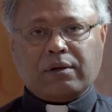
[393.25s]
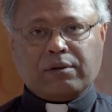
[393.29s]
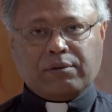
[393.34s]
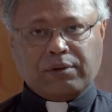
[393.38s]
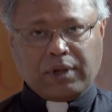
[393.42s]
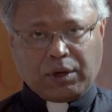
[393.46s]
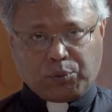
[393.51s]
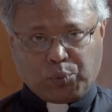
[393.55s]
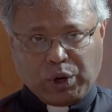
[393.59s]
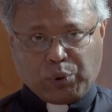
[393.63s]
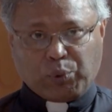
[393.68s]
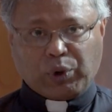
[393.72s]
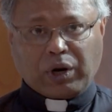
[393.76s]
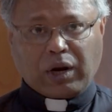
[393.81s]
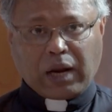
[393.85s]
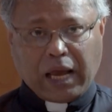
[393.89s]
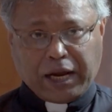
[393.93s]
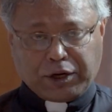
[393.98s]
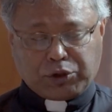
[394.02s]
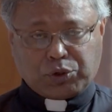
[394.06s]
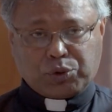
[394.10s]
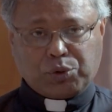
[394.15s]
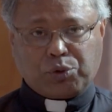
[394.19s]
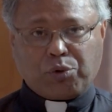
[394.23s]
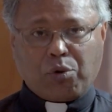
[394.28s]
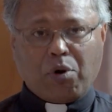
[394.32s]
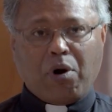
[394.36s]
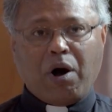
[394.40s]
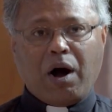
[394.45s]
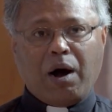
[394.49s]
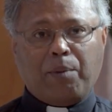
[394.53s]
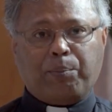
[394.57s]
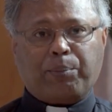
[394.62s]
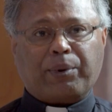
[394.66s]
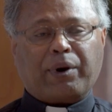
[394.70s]
that we would like to
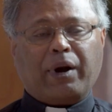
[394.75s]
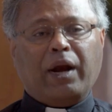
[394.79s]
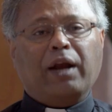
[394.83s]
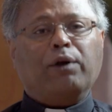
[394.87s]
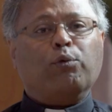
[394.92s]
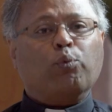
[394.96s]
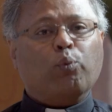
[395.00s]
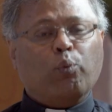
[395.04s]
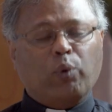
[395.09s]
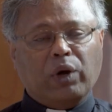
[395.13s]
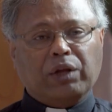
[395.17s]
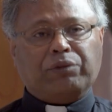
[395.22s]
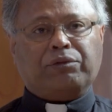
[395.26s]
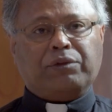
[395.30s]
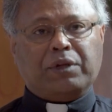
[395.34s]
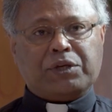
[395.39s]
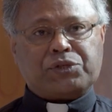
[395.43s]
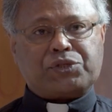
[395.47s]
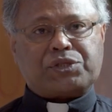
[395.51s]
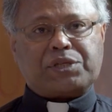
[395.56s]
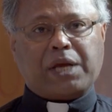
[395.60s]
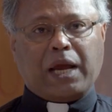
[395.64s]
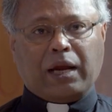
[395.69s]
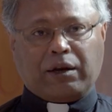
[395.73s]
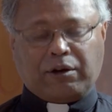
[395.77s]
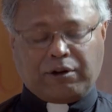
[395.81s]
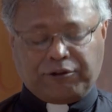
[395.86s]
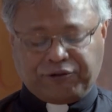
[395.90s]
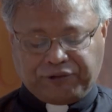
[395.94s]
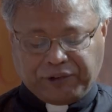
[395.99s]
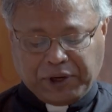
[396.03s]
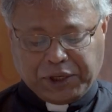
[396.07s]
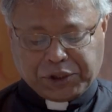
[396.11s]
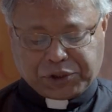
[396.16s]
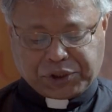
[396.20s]
cooperate with the state
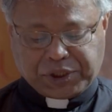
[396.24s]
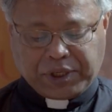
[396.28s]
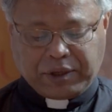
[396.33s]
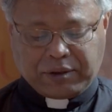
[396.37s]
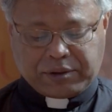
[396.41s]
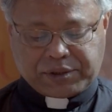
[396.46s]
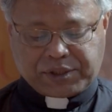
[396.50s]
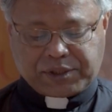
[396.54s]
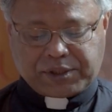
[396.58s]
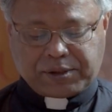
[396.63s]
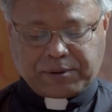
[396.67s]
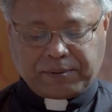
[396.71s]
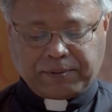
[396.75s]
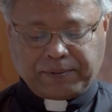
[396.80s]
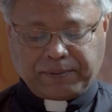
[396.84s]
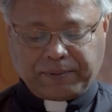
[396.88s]
officials.